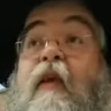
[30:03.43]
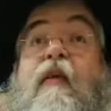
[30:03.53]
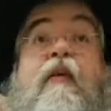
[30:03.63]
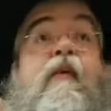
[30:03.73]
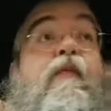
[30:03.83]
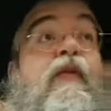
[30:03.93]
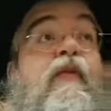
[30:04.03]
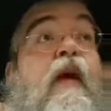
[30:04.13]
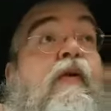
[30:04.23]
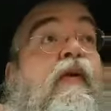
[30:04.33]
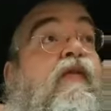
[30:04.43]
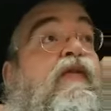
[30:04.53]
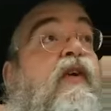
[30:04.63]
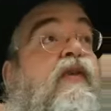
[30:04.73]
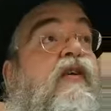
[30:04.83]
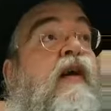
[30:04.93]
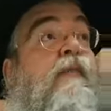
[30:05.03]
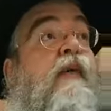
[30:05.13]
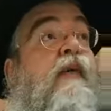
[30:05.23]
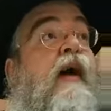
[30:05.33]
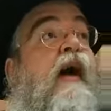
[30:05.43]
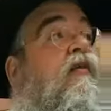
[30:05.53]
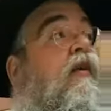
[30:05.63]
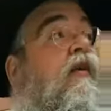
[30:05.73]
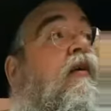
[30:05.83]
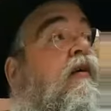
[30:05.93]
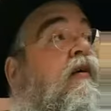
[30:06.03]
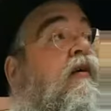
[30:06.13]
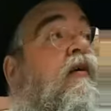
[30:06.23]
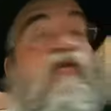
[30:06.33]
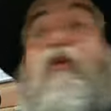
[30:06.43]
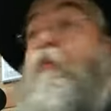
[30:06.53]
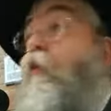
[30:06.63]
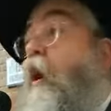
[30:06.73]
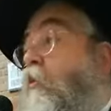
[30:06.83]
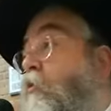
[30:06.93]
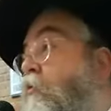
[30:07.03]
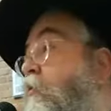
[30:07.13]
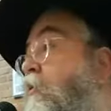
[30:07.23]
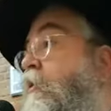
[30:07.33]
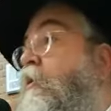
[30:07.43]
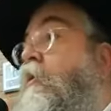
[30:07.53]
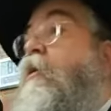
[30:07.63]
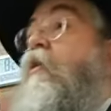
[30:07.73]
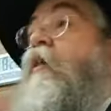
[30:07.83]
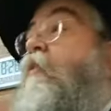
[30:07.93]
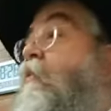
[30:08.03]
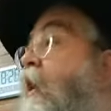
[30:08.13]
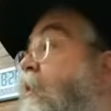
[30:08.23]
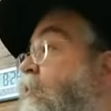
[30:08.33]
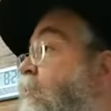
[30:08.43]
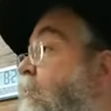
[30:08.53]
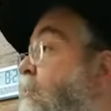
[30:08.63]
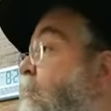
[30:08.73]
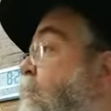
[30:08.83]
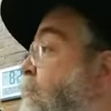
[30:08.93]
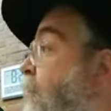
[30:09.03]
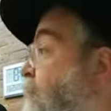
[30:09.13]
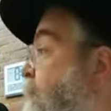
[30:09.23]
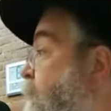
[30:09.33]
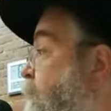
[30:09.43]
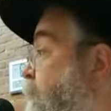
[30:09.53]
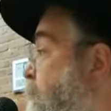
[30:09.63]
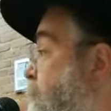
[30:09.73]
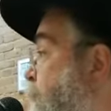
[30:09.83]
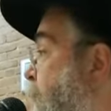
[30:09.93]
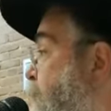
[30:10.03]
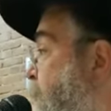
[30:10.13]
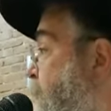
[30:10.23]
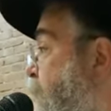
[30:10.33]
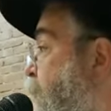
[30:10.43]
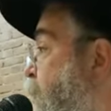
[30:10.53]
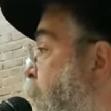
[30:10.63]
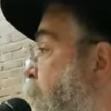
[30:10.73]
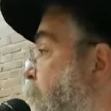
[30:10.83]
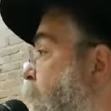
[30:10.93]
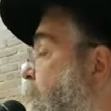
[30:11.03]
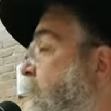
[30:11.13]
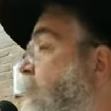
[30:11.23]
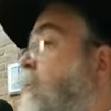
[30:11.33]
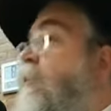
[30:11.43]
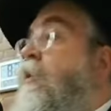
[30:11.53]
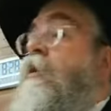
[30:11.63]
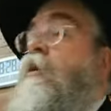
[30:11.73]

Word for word: Incidentally, the, Rebbe, the Frierdiker Rebbe has a sicha somewhere else that says that there's a pasuk that we know,